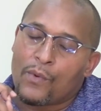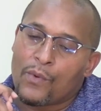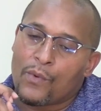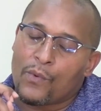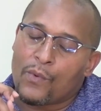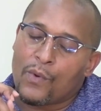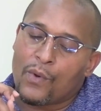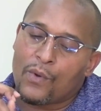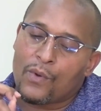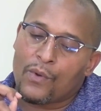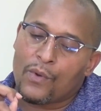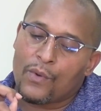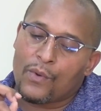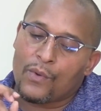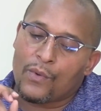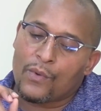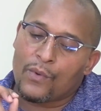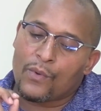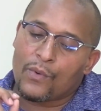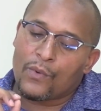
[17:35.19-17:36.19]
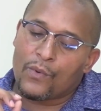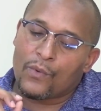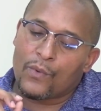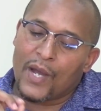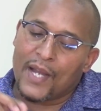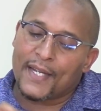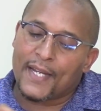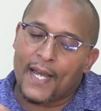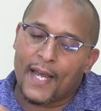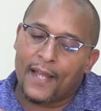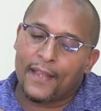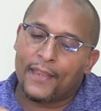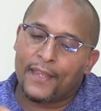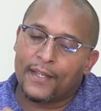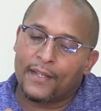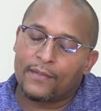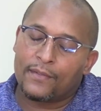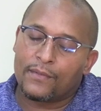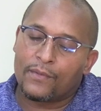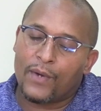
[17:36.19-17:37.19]
what are
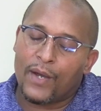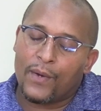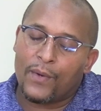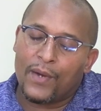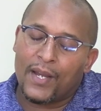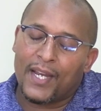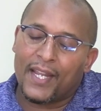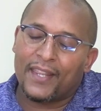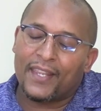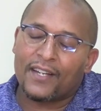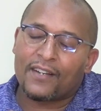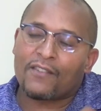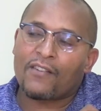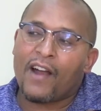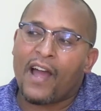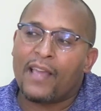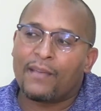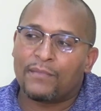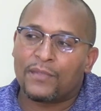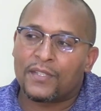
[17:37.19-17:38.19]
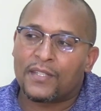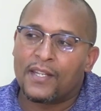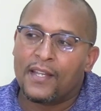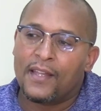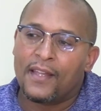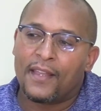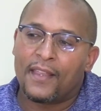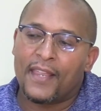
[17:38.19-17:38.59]
the crimes